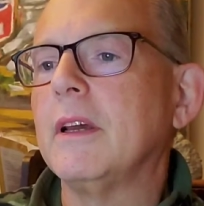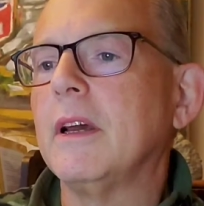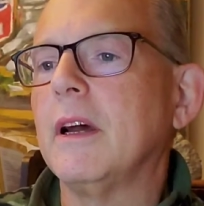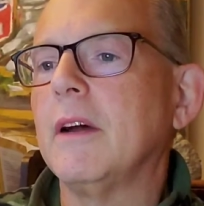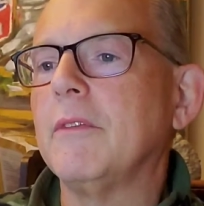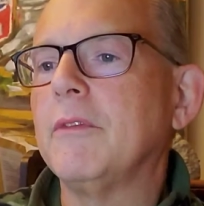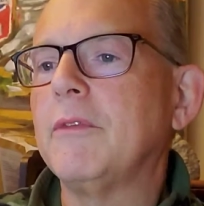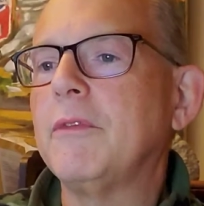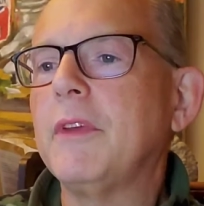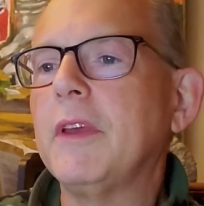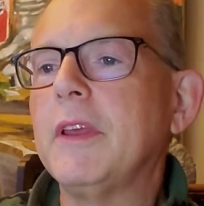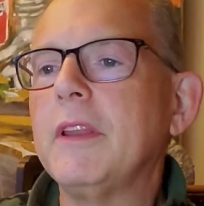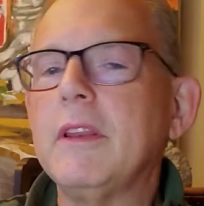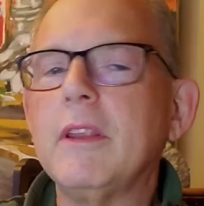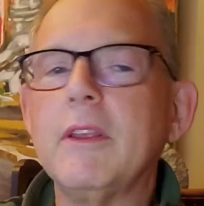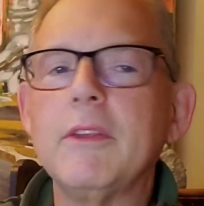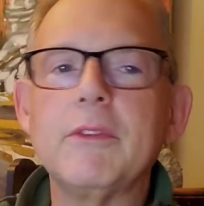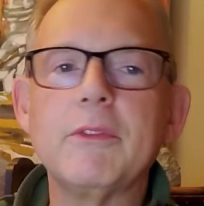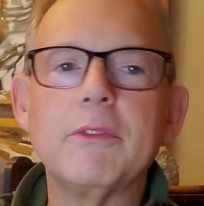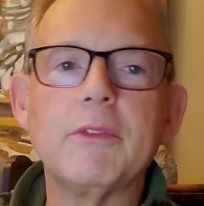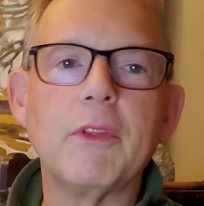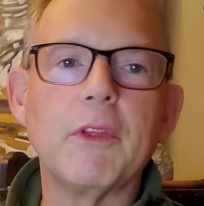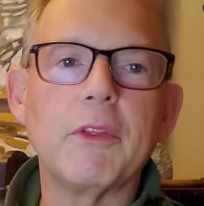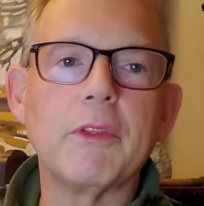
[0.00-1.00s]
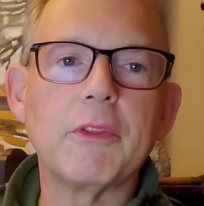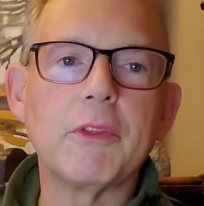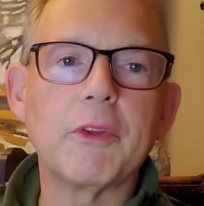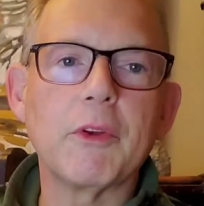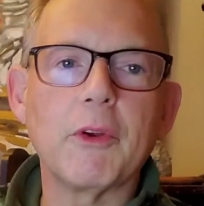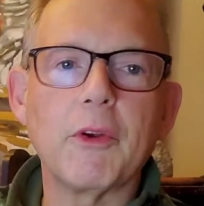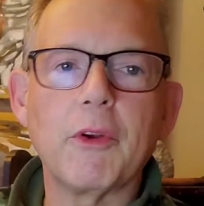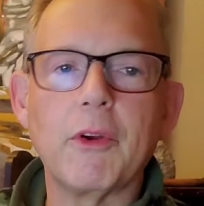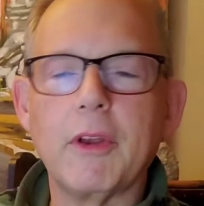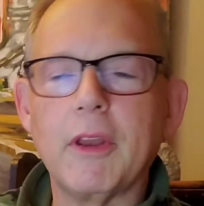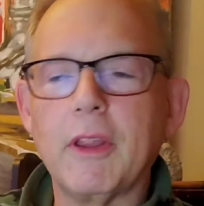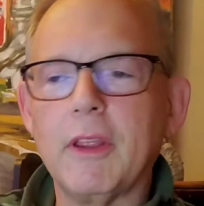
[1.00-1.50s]
fitness, the
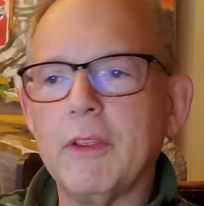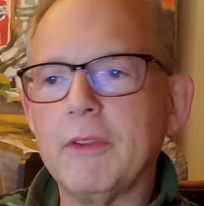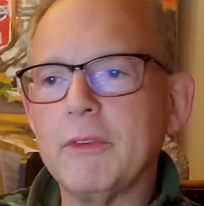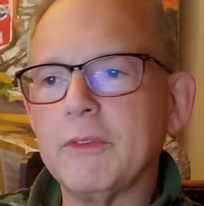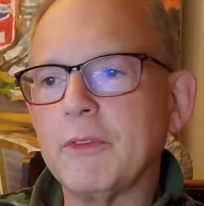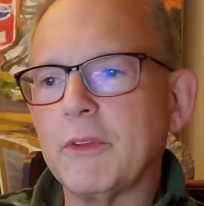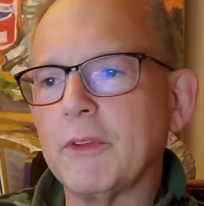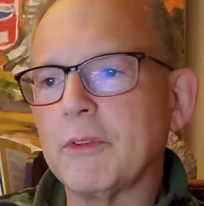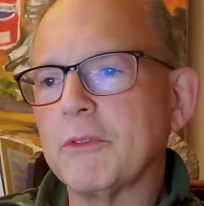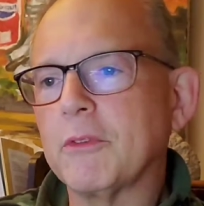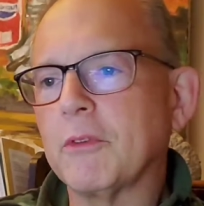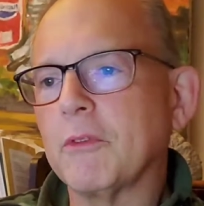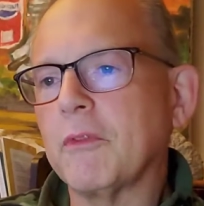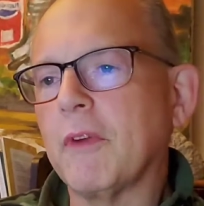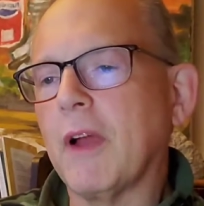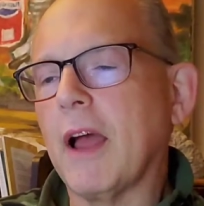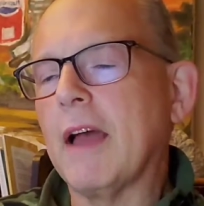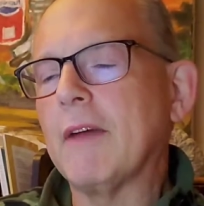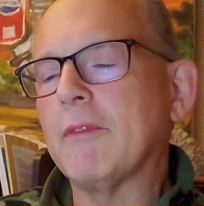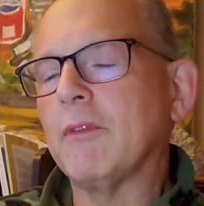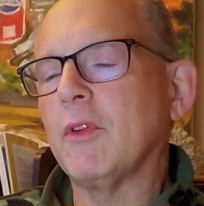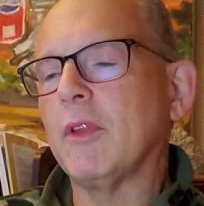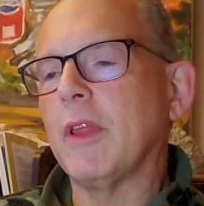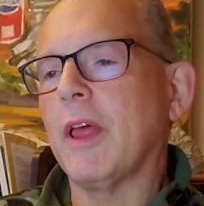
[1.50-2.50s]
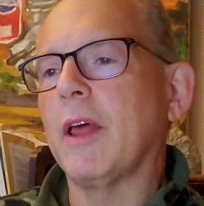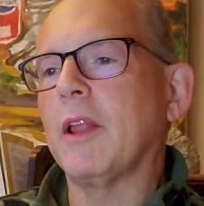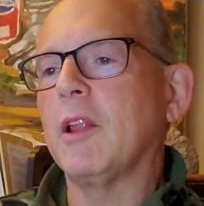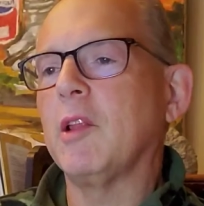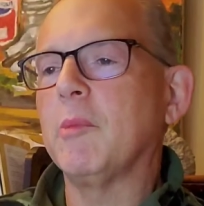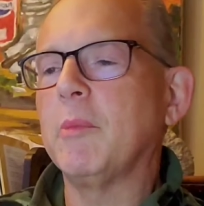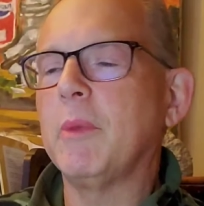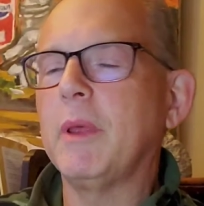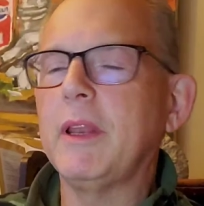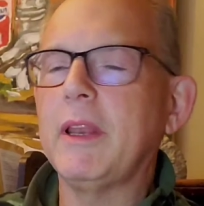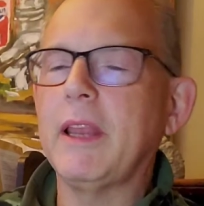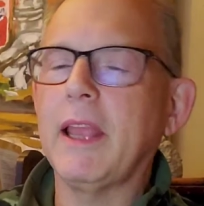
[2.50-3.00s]
third is the survival
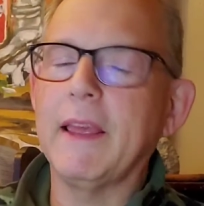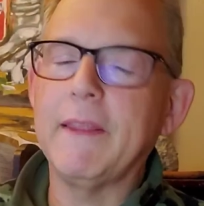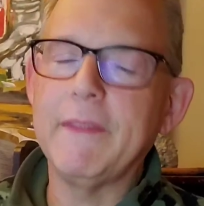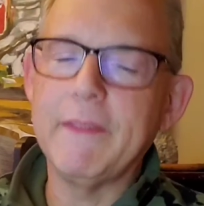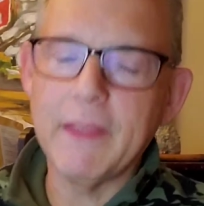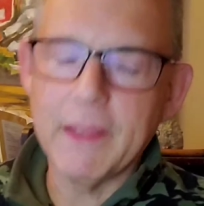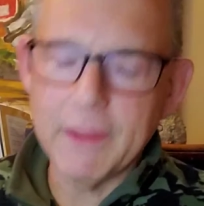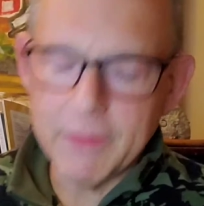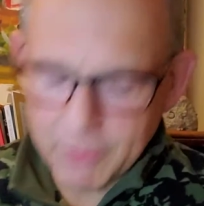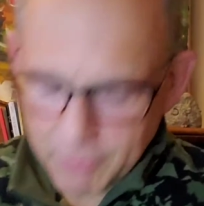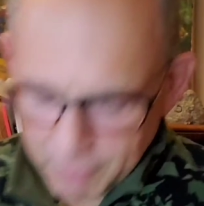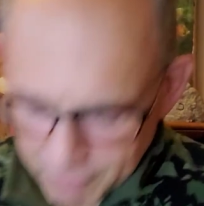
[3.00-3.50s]
element, and then the